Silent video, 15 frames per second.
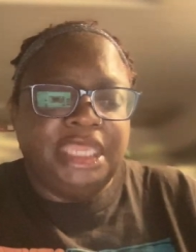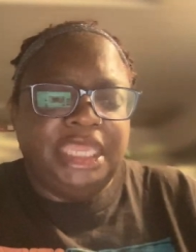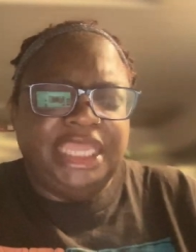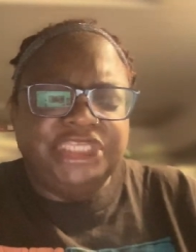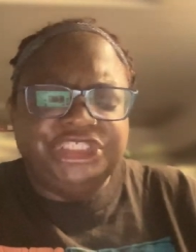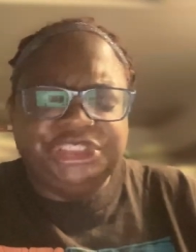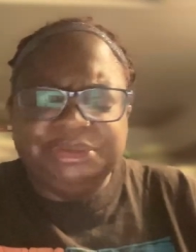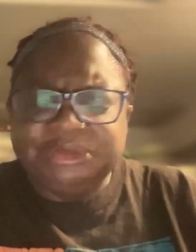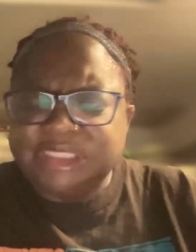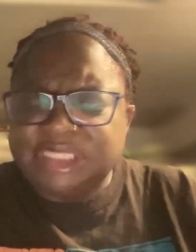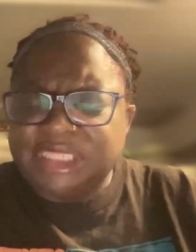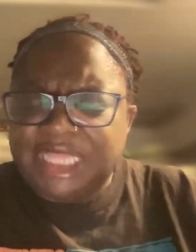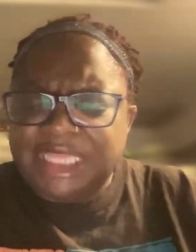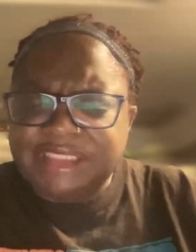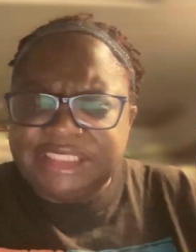And she was
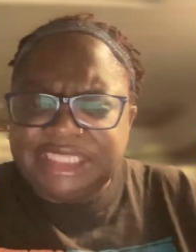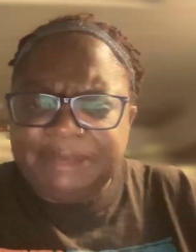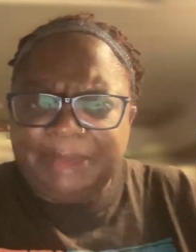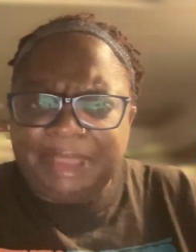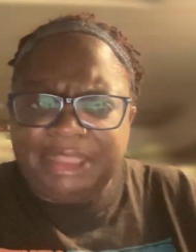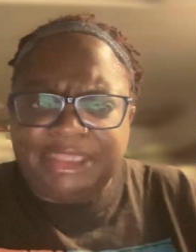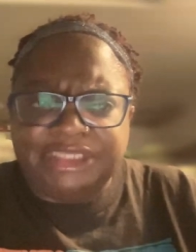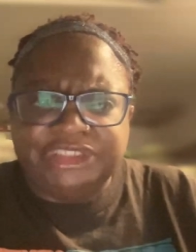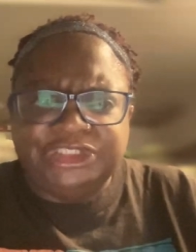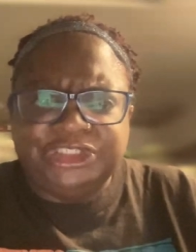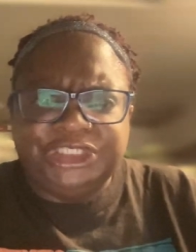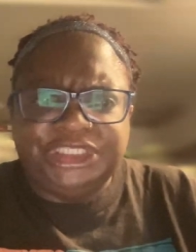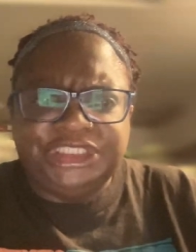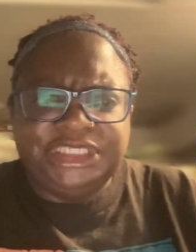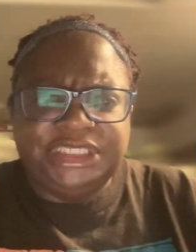classy about it.
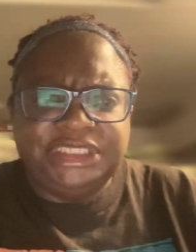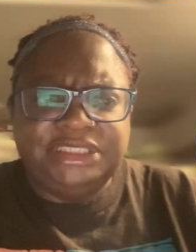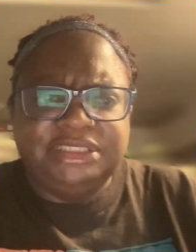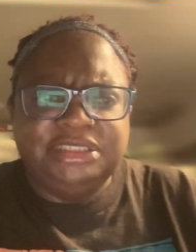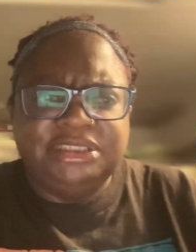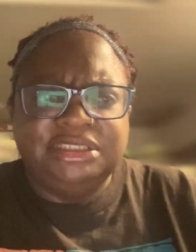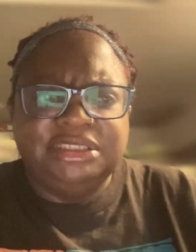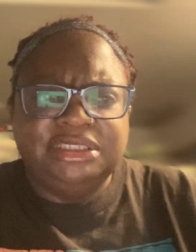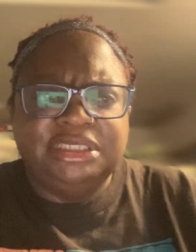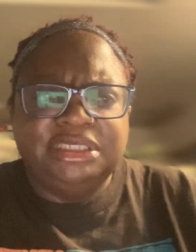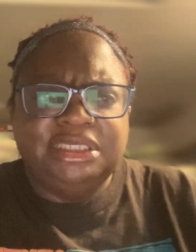She didn't,